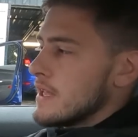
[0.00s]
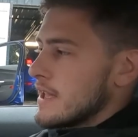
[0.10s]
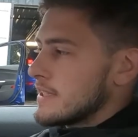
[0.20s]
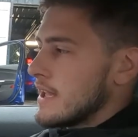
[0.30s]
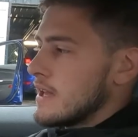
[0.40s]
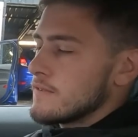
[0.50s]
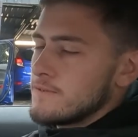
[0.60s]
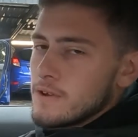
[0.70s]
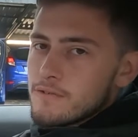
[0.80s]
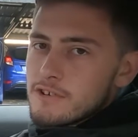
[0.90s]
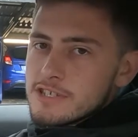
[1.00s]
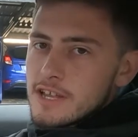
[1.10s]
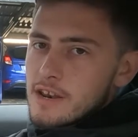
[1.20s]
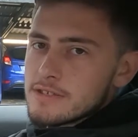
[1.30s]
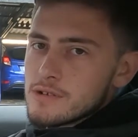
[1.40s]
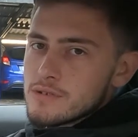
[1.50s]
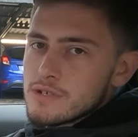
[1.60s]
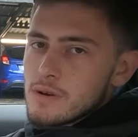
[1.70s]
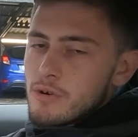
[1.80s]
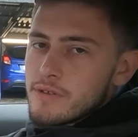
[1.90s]
again, feel free to get in
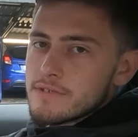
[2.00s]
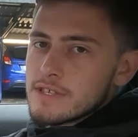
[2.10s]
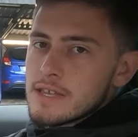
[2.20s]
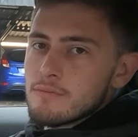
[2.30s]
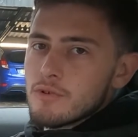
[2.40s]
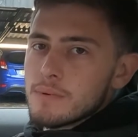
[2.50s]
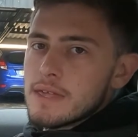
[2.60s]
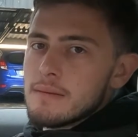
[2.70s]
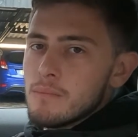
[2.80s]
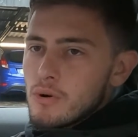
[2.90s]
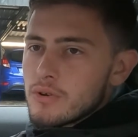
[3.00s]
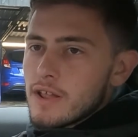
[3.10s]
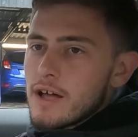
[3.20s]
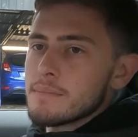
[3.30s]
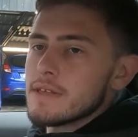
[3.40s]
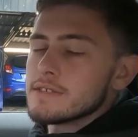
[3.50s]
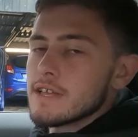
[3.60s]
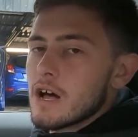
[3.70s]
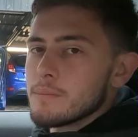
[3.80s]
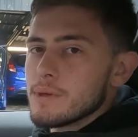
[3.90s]
touch and one of the team would be more than happy to
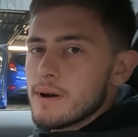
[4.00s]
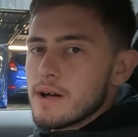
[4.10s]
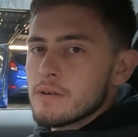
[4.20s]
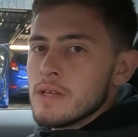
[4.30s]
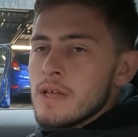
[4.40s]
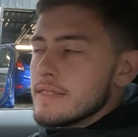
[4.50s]
help you out.